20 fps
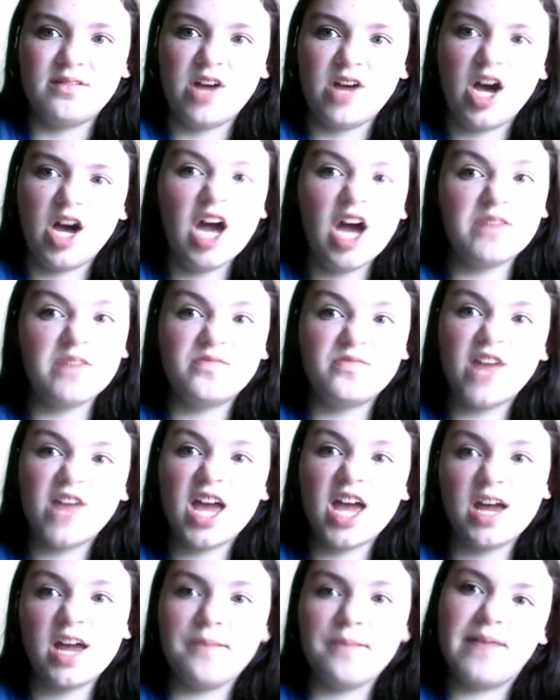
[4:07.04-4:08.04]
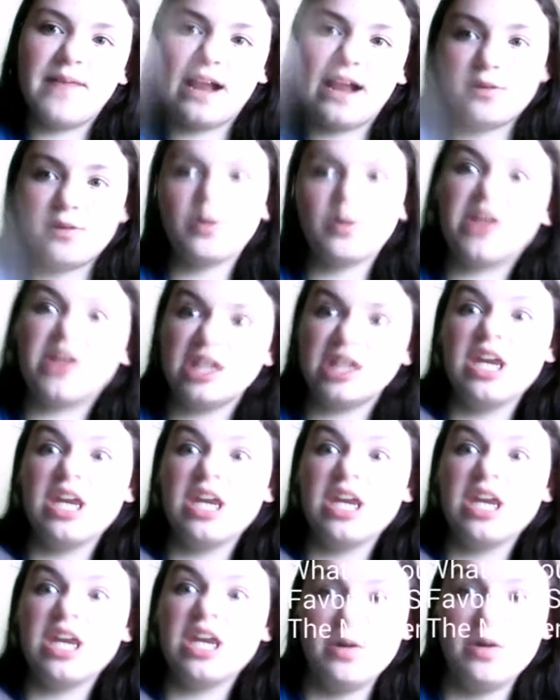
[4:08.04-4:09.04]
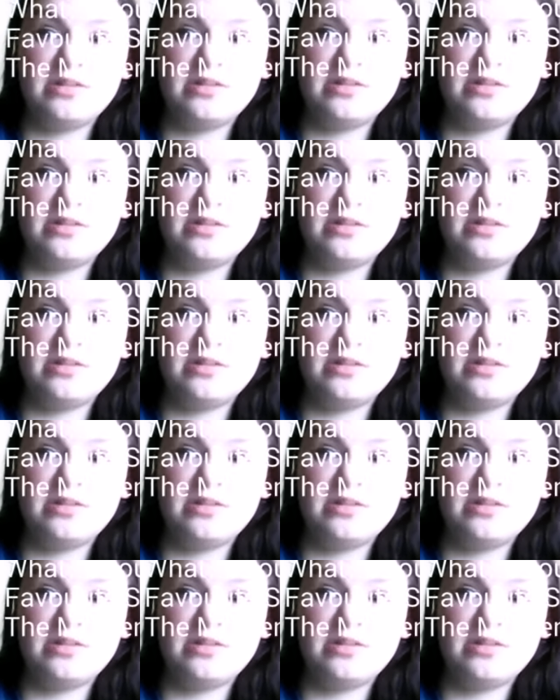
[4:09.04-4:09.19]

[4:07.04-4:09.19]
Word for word: I'm flying on Mars. What do you think?